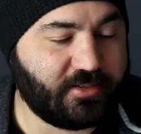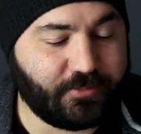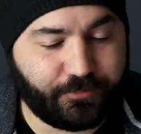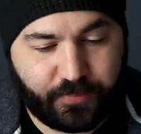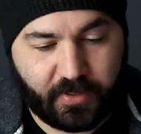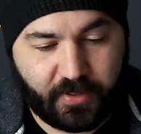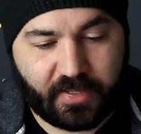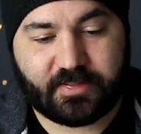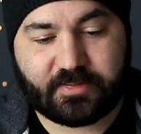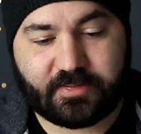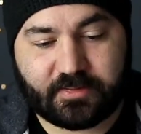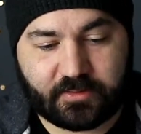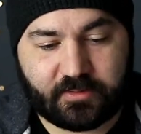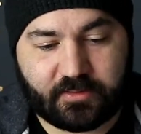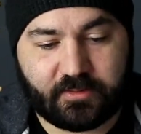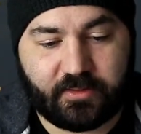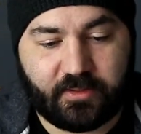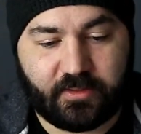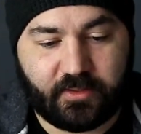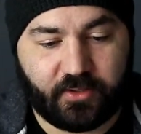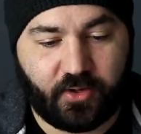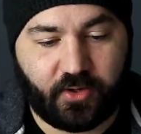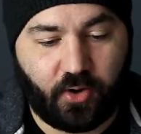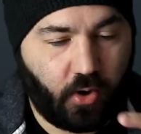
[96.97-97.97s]

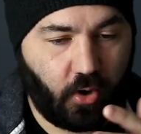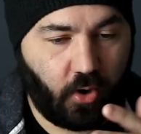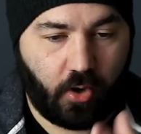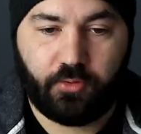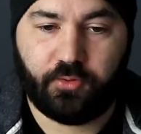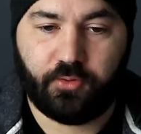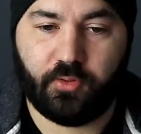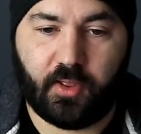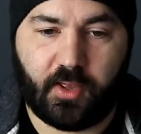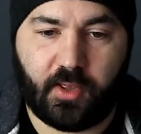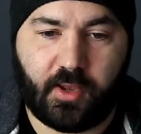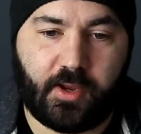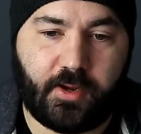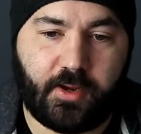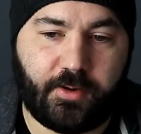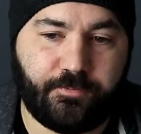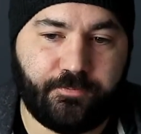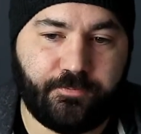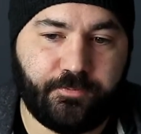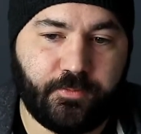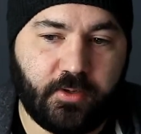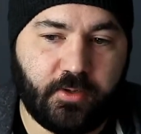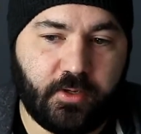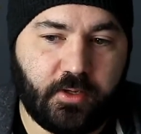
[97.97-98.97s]
Basically, an
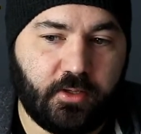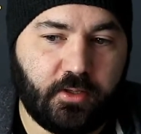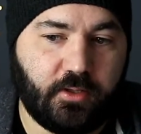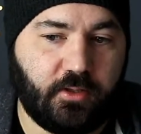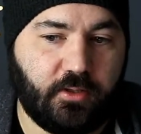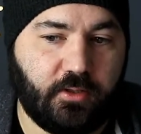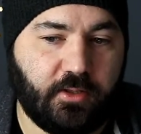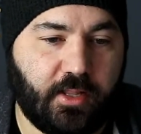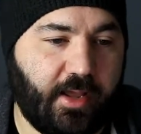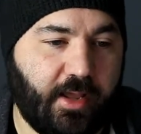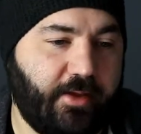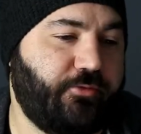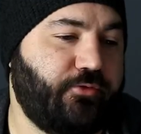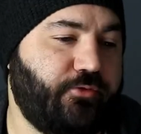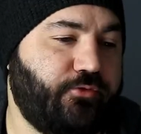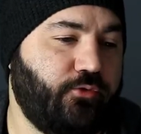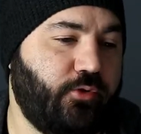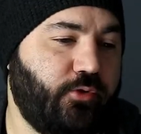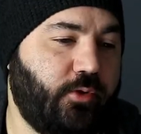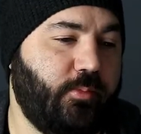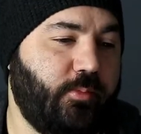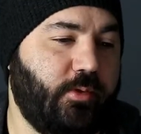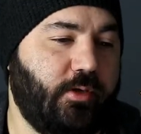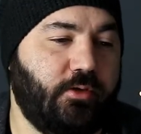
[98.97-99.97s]
online live
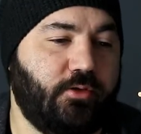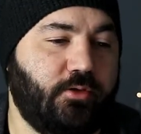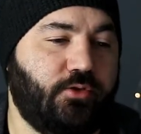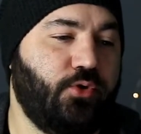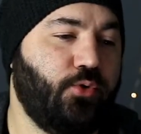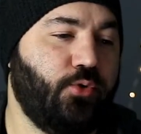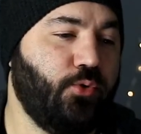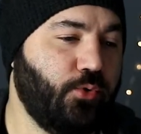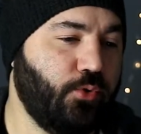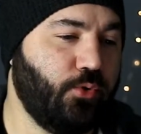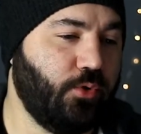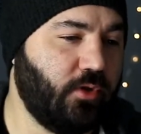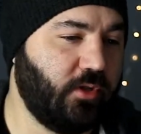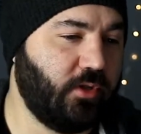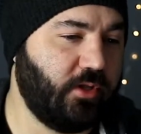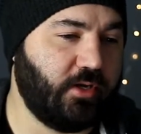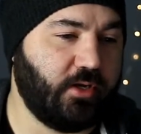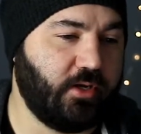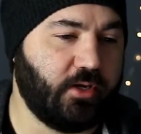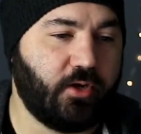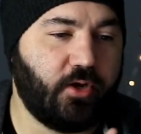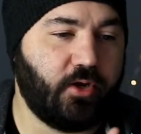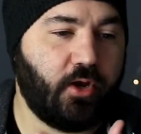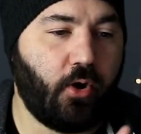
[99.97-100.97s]
streaming tool, an
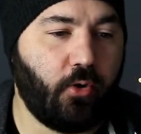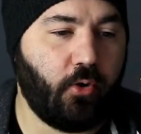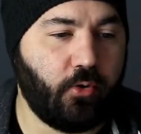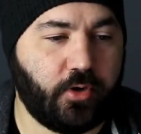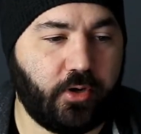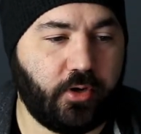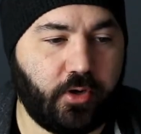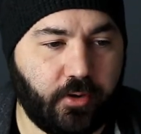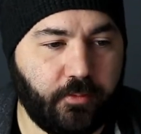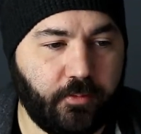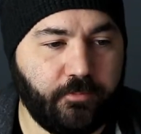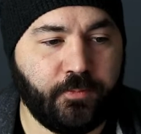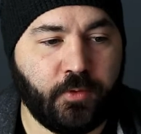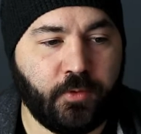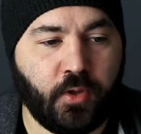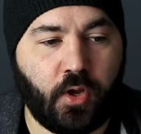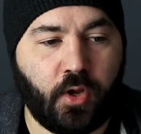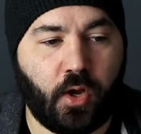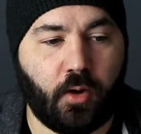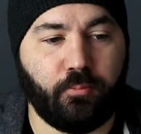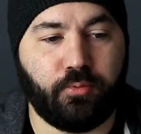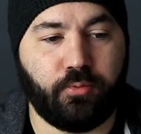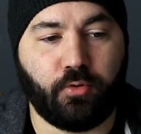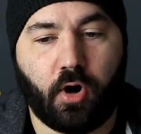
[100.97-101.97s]
encoder,
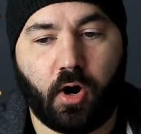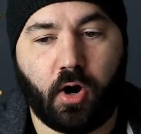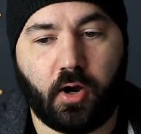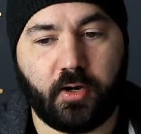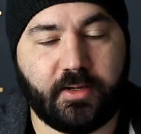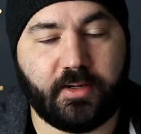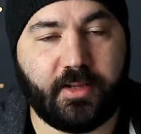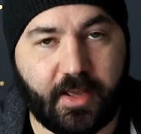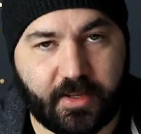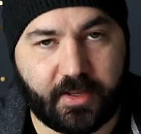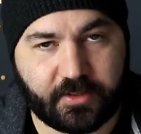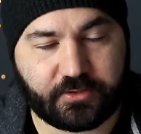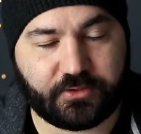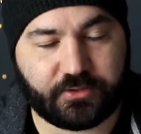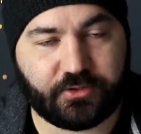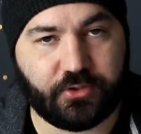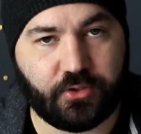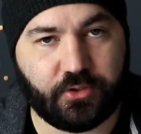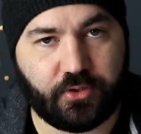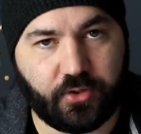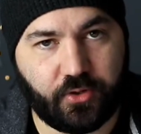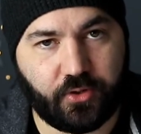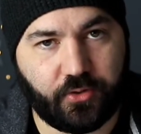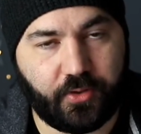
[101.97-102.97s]
a broadcast
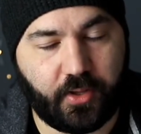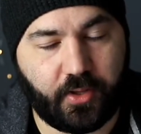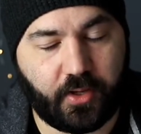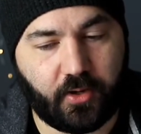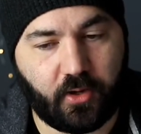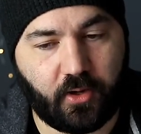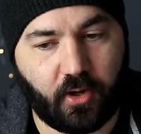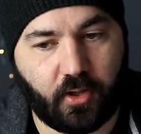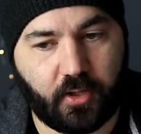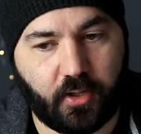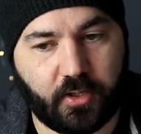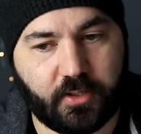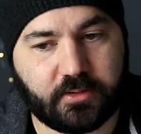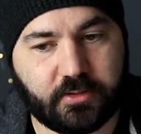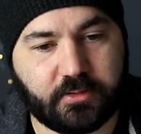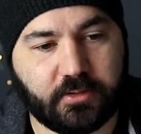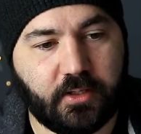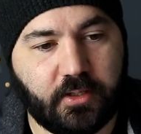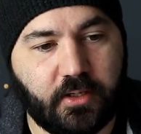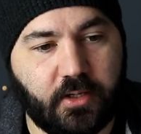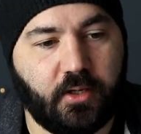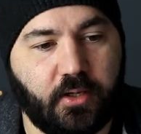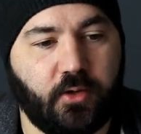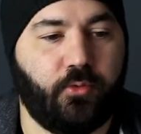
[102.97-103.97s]
studio, they call it,
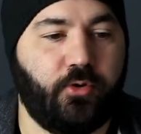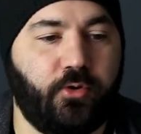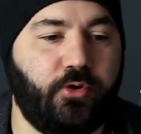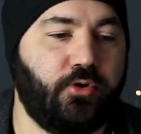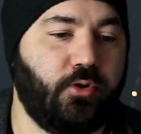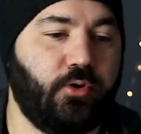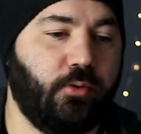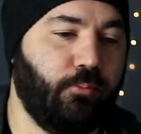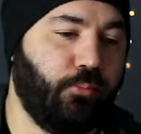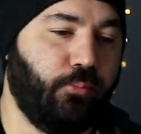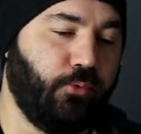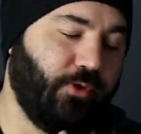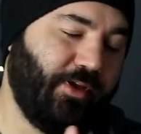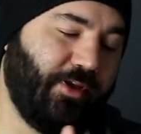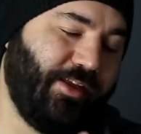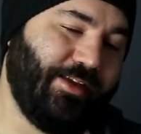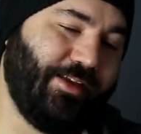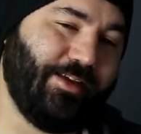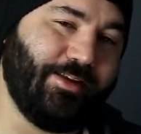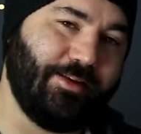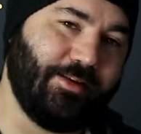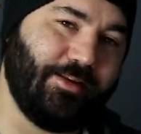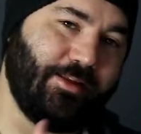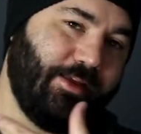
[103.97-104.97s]
where you can bring
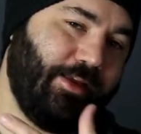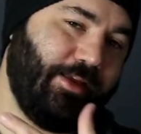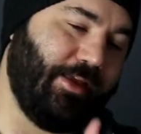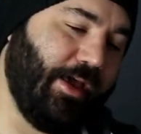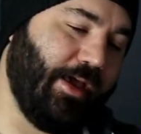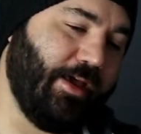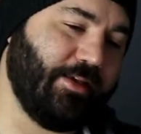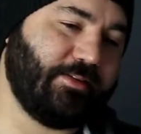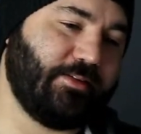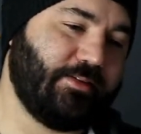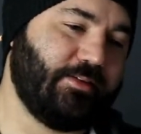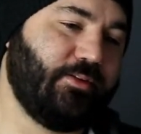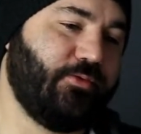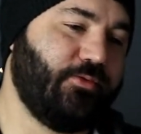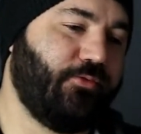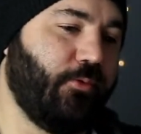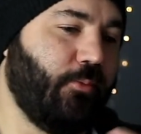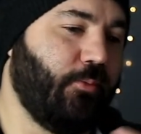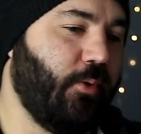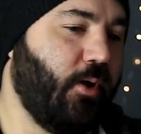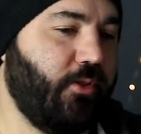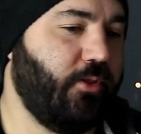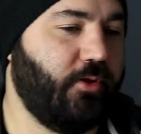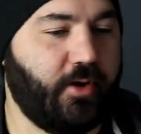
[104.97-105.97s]
in guests
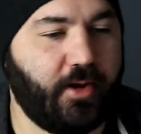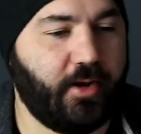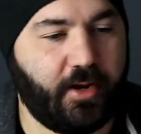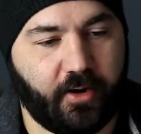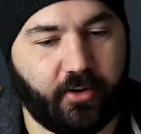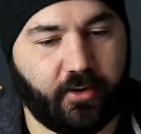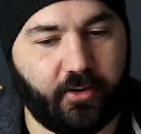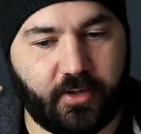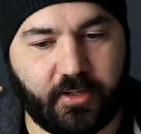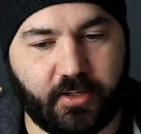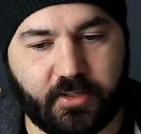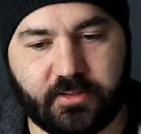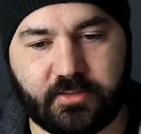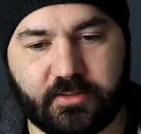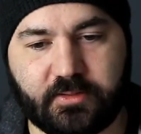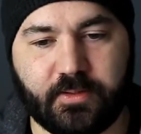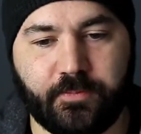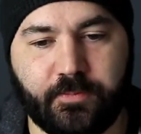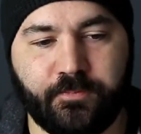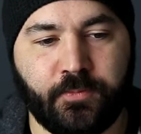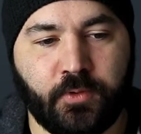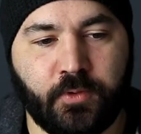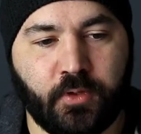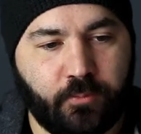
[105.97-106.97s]
from other areas,
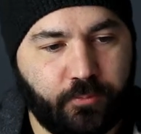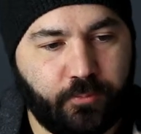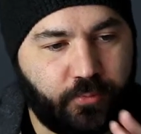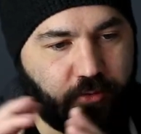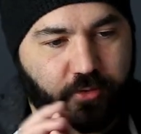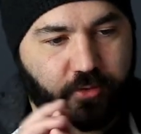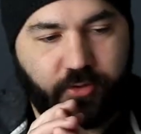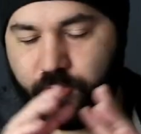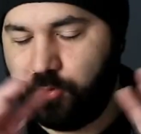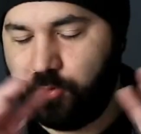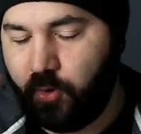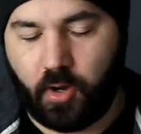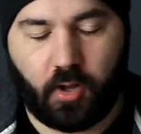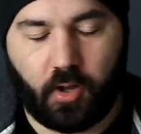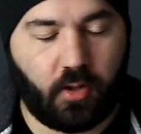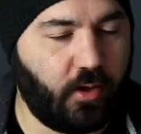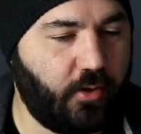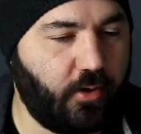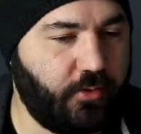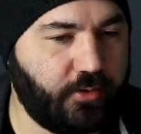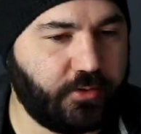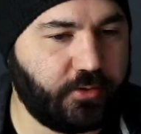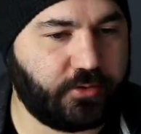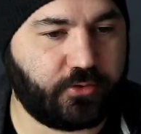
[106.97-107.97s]
put you all
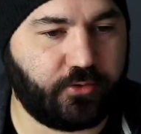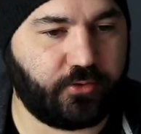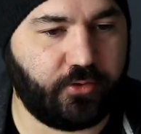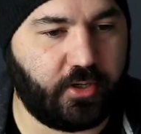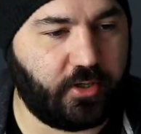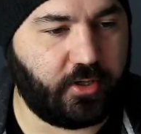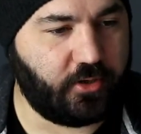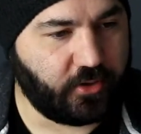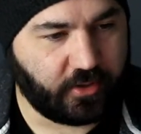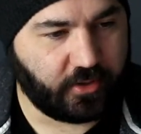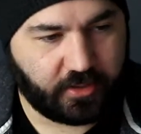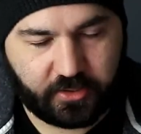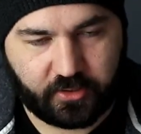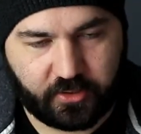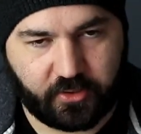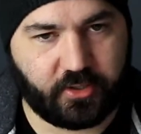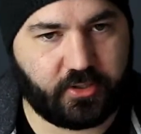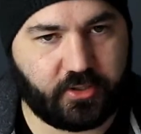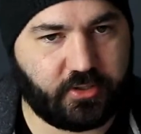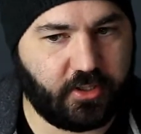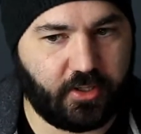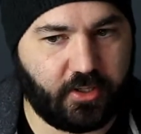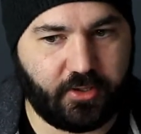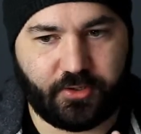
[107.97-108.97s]
on the screen, you can hear
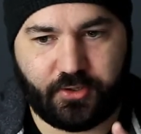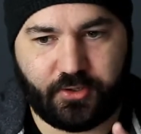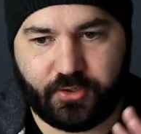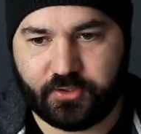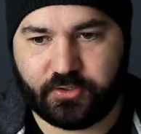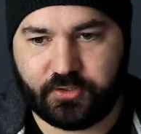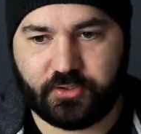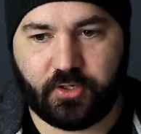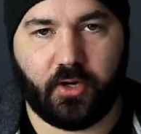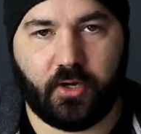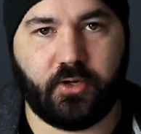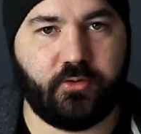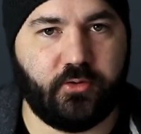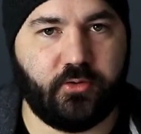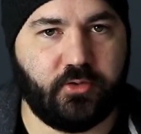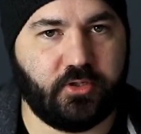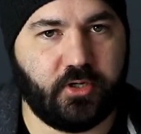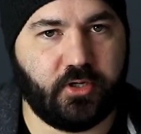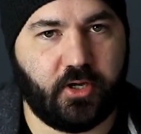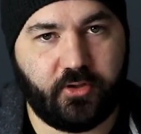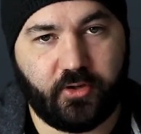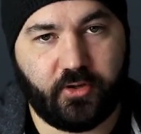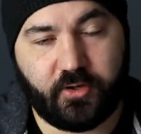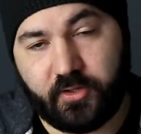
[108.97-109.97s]
each other, you can talk to each
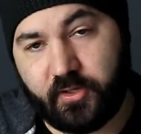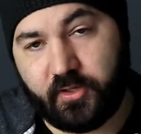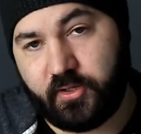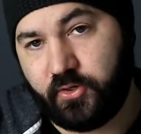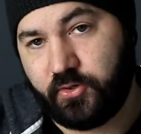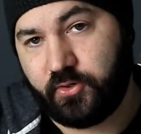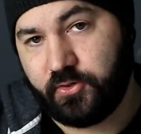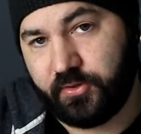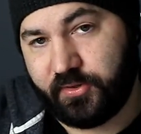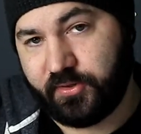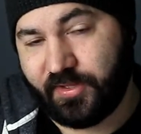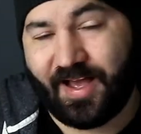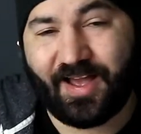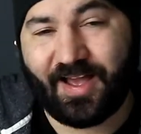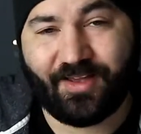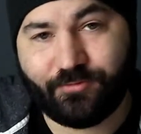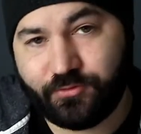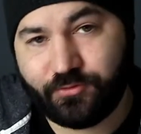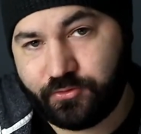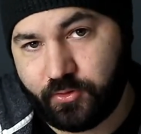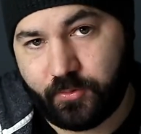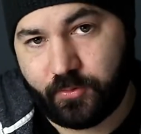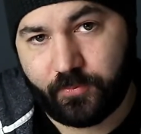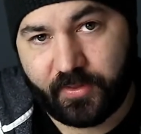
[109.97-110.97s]
other, and then you can live
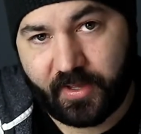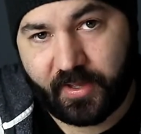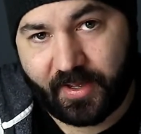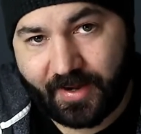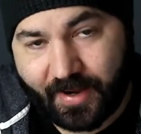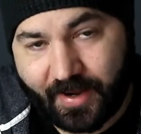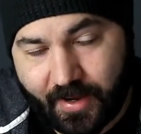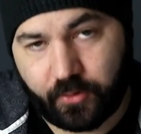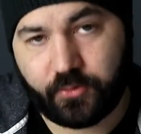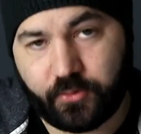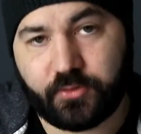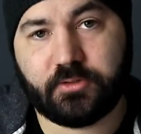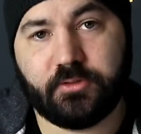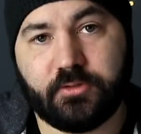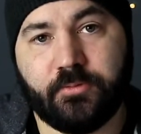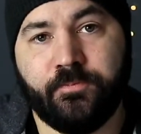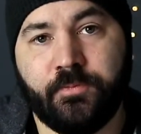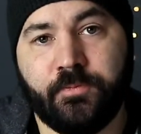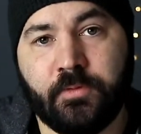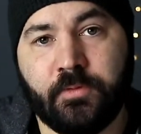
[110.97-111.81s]
stream that out